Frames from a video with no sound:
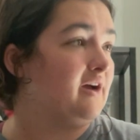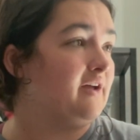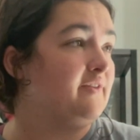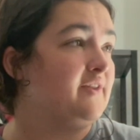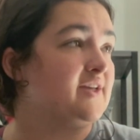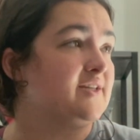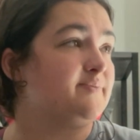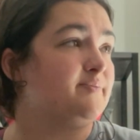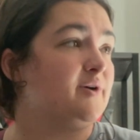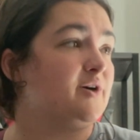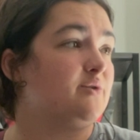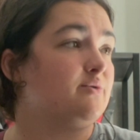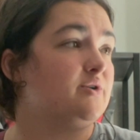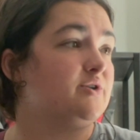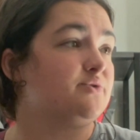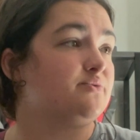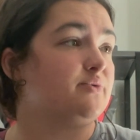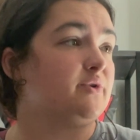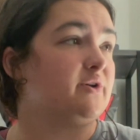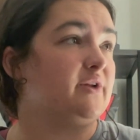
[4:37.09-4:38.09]
This book
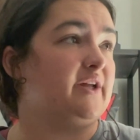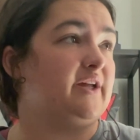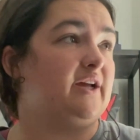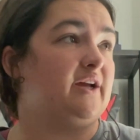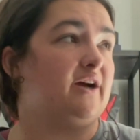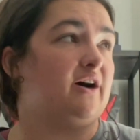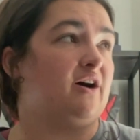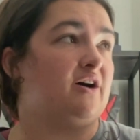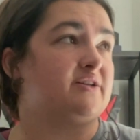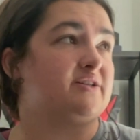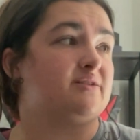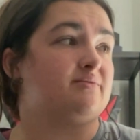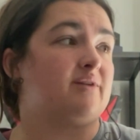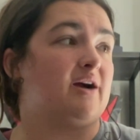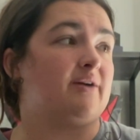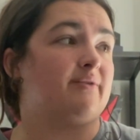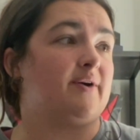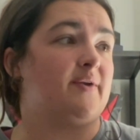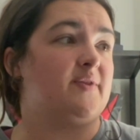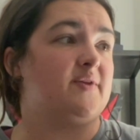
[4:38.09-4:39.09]
was really awesome.
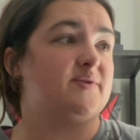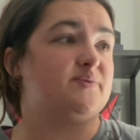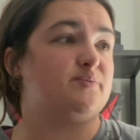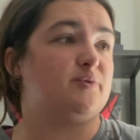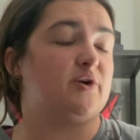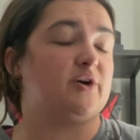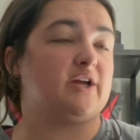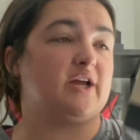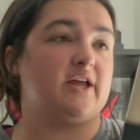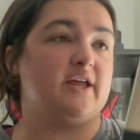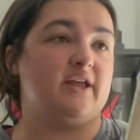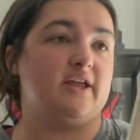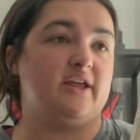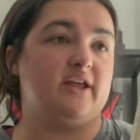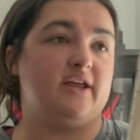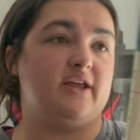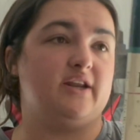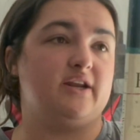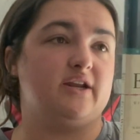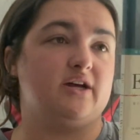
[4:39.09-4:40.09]
I read this book
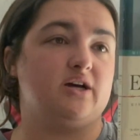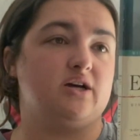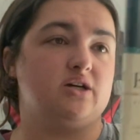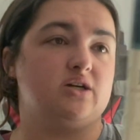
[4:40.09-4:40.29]
in